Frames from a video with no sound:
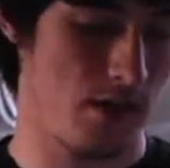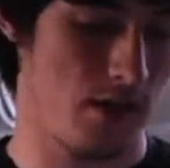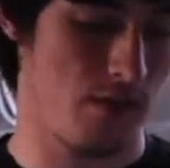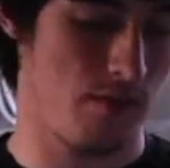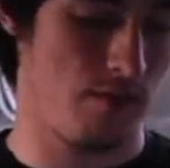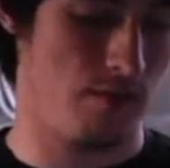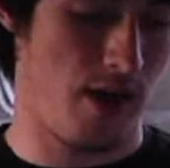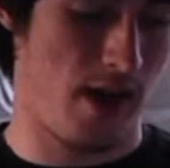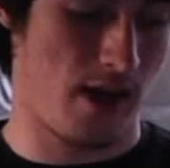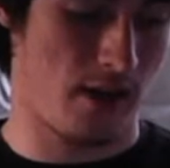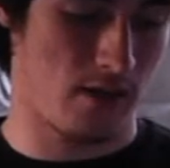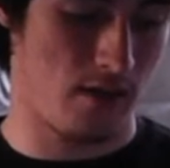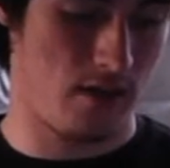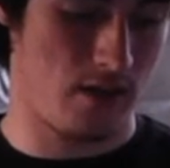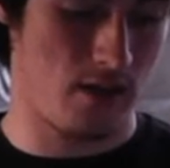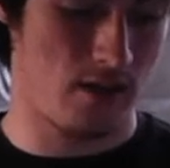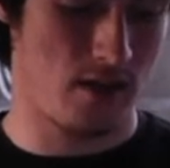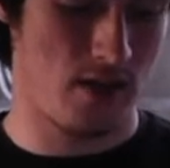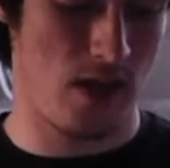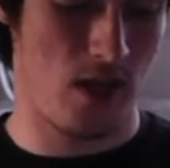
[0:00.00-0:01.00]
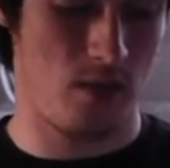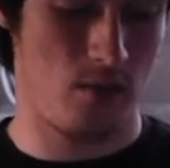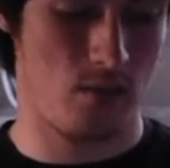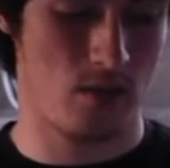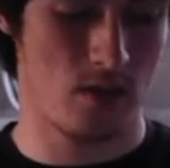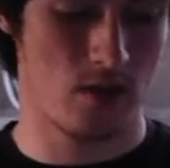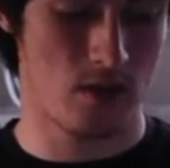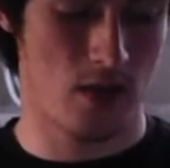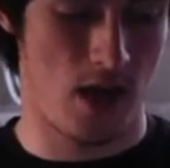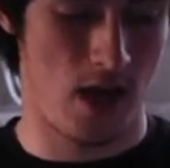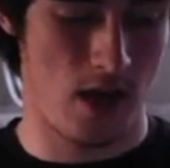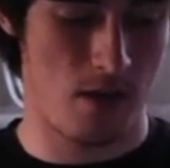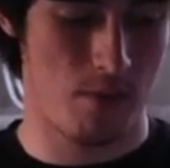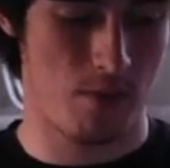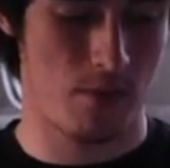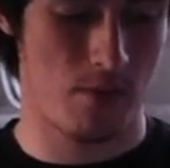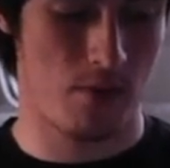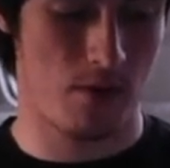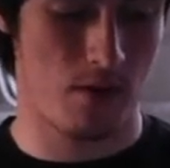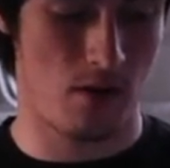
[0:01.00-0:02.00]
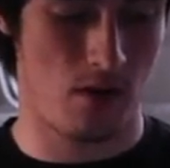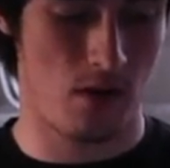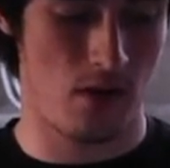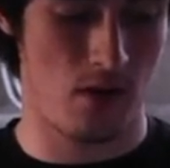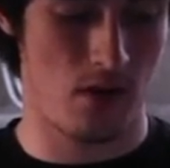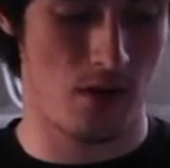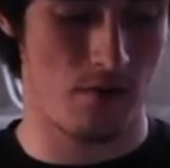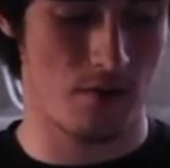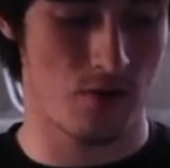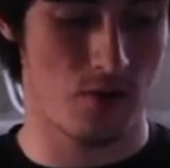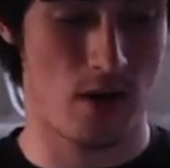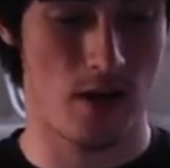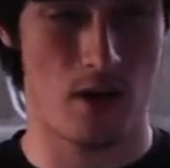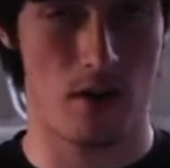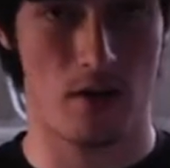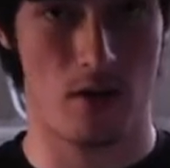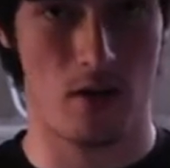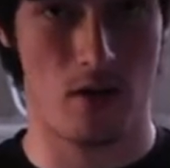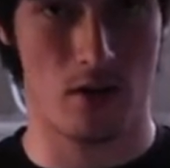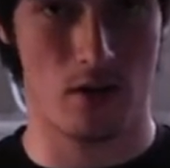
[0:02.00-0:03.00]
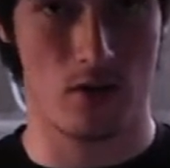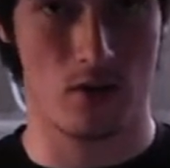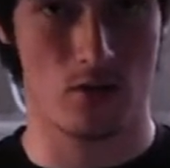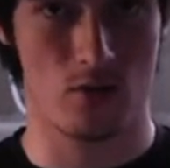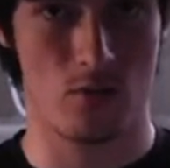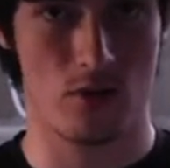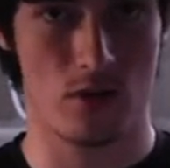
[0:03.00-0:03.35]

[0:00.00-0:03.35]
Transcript: is in fact the same type of Tricolor Hognose,